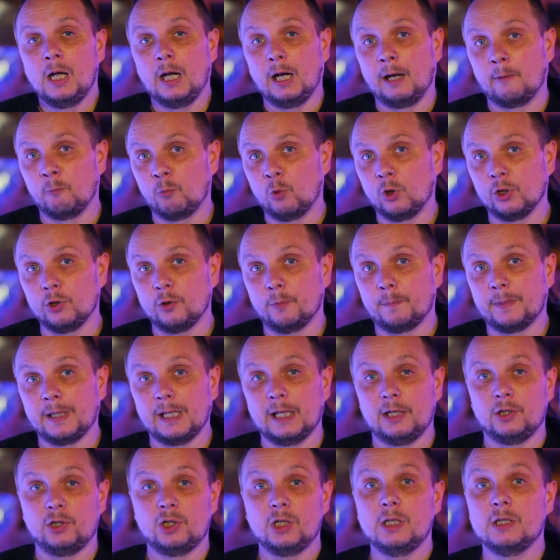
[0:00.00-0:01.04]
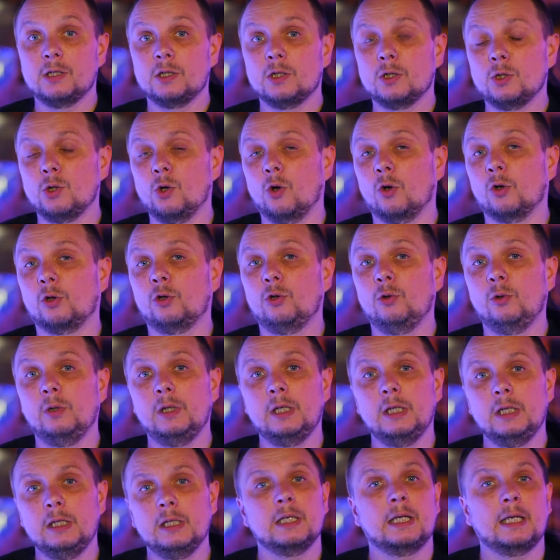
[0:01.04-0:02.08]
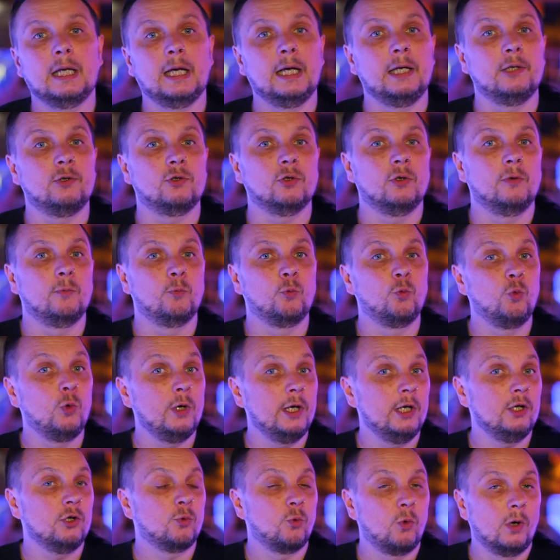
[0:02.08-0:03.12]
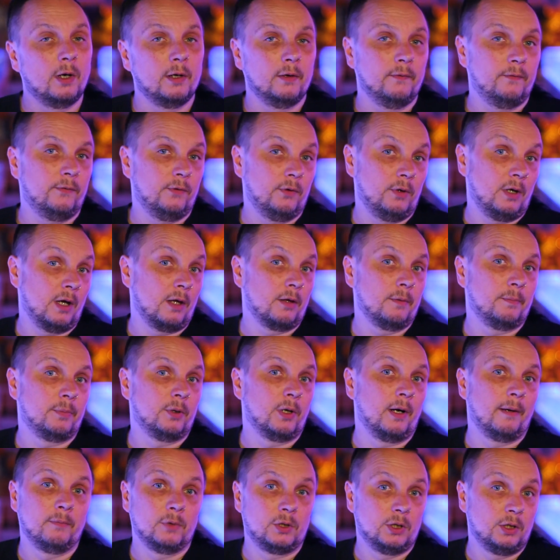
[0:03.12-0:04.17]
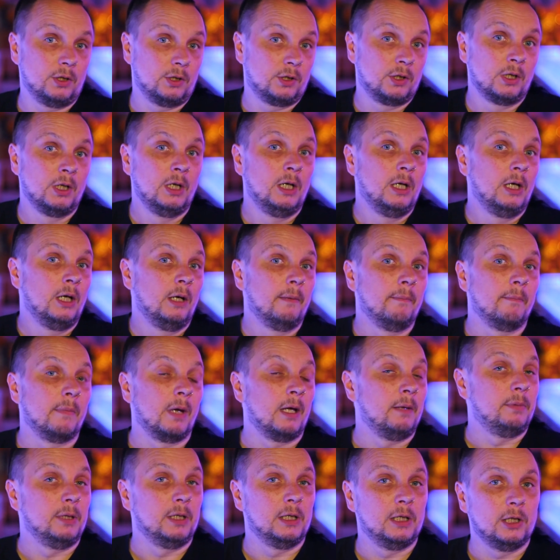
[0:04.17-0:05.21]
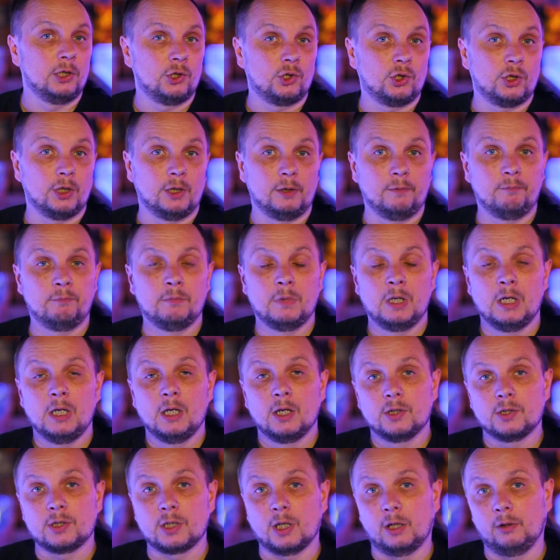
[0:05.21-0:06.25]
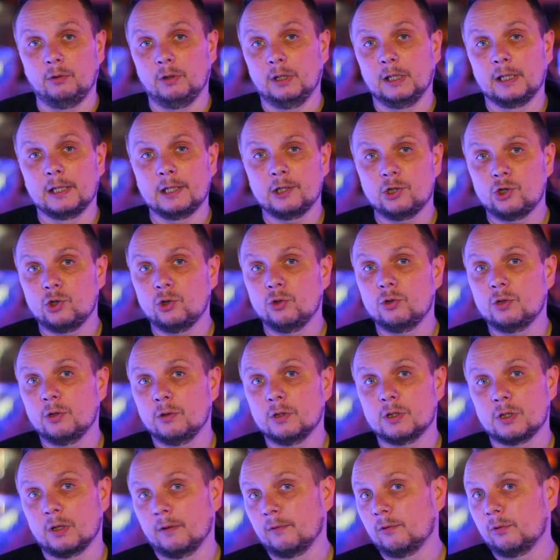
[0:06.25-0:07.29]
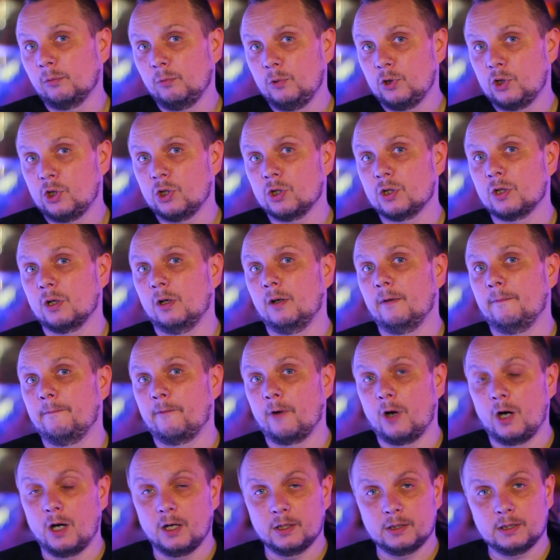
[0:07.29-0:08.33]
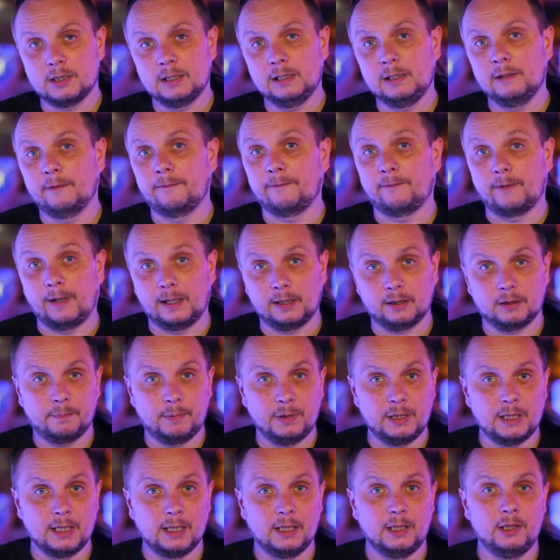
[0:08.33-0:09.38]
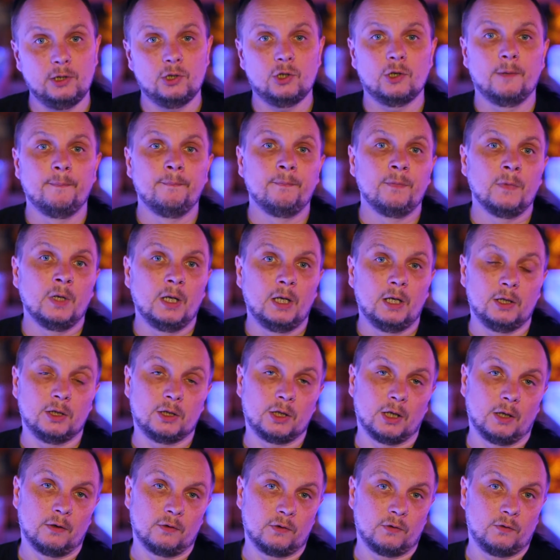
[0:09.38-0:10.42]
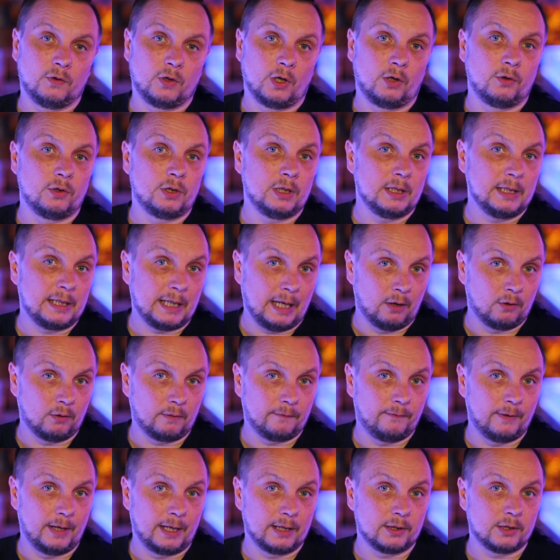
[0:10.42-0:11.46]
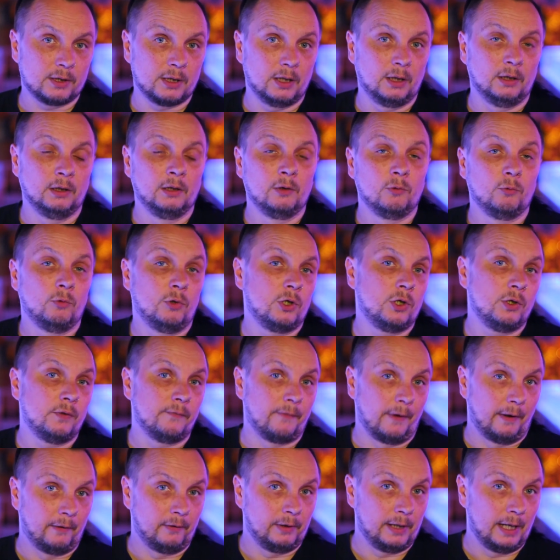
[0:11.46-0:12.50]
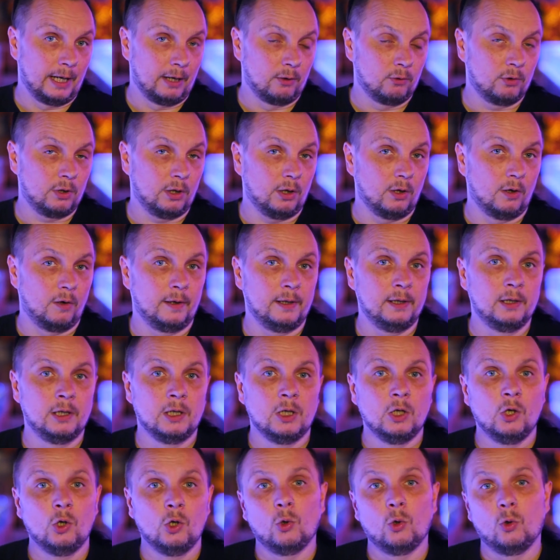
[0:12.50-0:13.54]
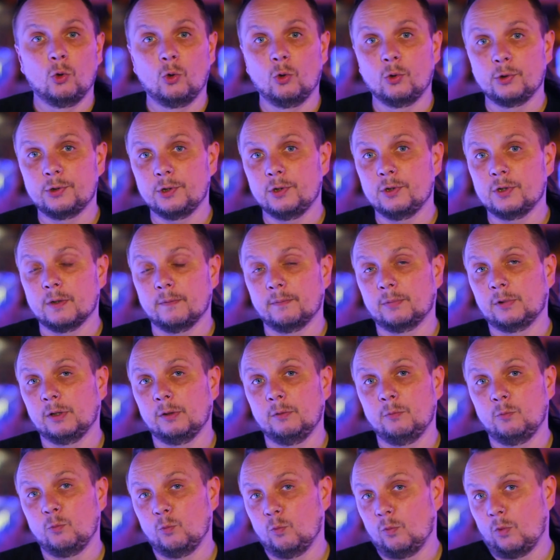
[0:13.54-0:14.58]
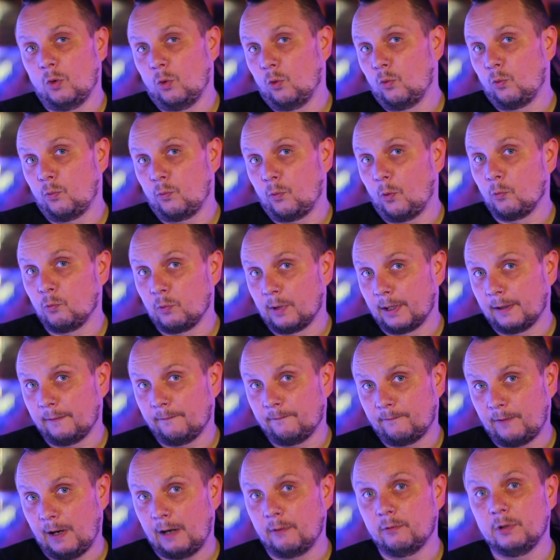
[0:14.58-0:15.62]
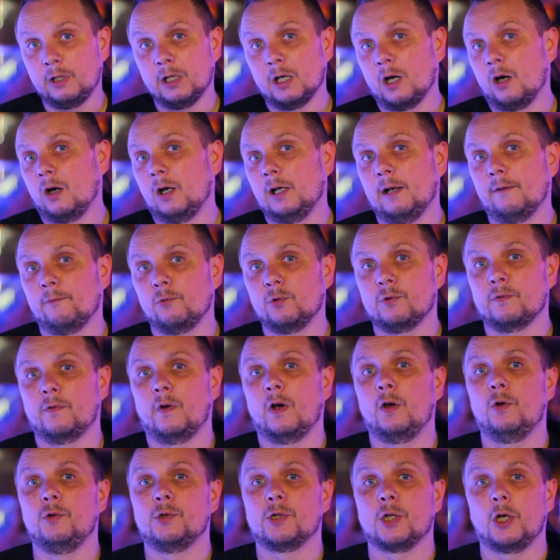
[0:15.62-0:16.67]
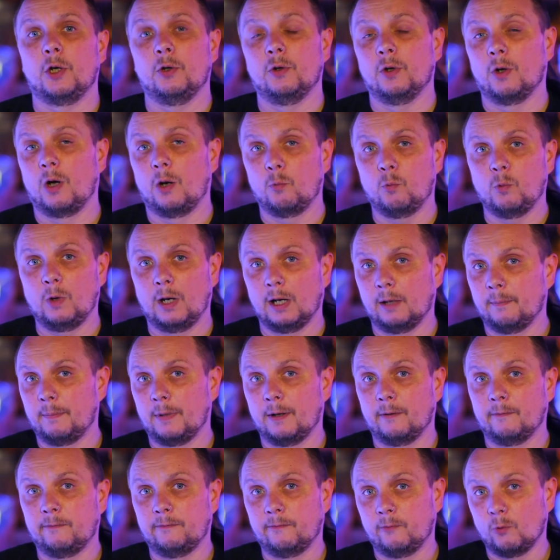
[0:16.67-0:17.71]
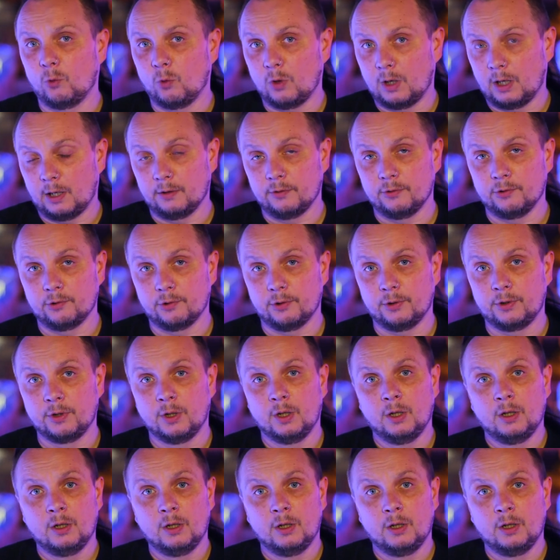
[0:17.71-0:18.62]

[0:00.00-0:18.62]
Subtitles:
And what your pH is not a good indicator of which one of the other parameters may be an issue. So unless you're doing something which is going to vastly affect pH in terms of dosing kalkwasser, which is very alkaline, or do something or running very high levels of ozone, well above 400,